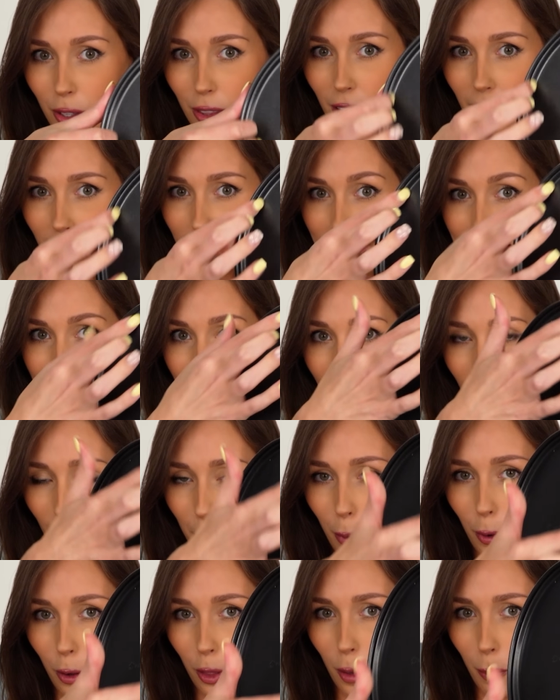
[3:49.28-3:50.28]
the gap
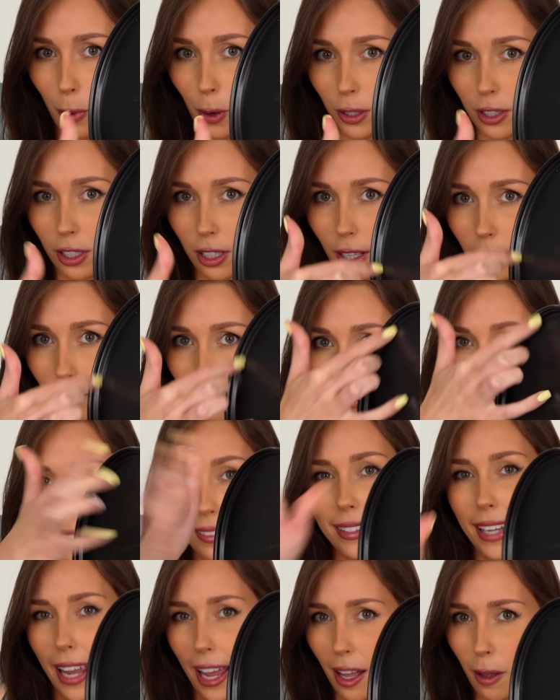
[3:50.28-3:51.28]
on the bottom, the
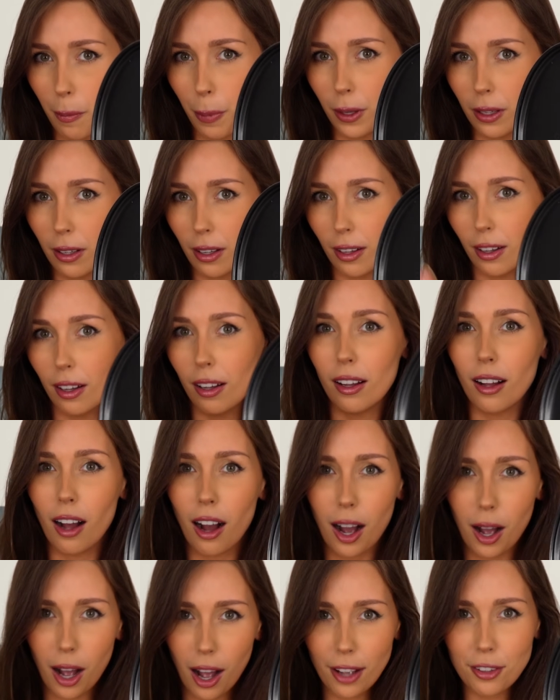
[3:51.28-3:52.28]
dip,
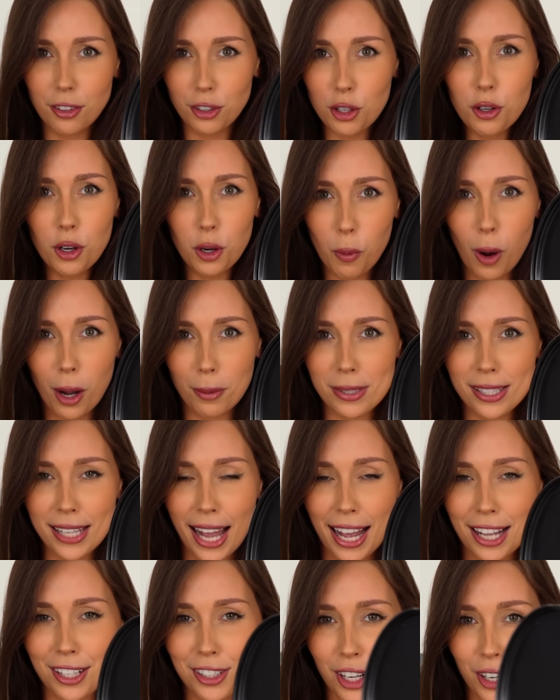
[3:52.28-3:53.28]
you know what I'm
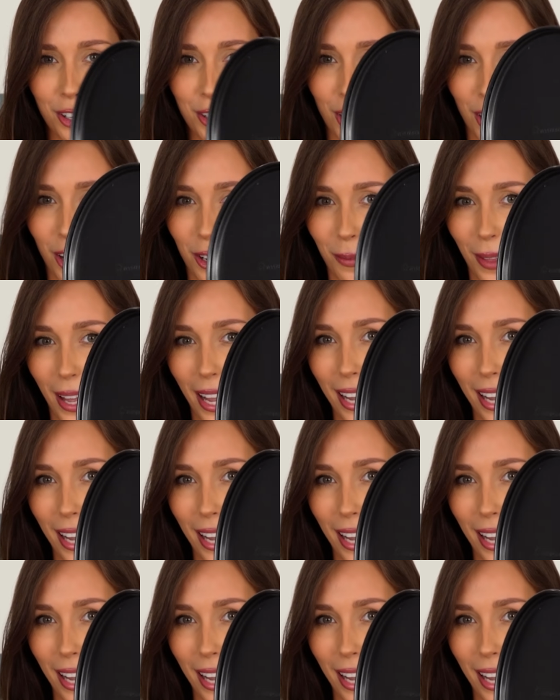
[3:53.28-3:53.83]
saying, don't you?